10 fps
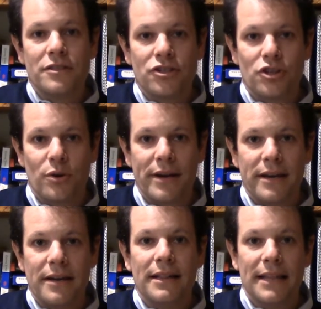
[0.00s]

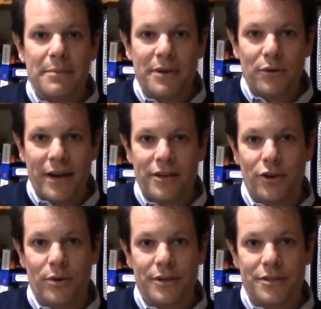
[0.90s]
story. Let me write
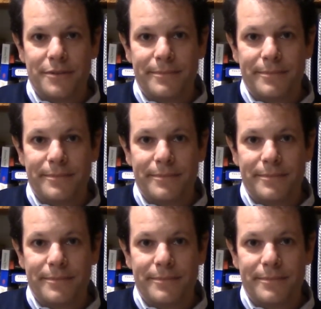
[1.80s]
yours.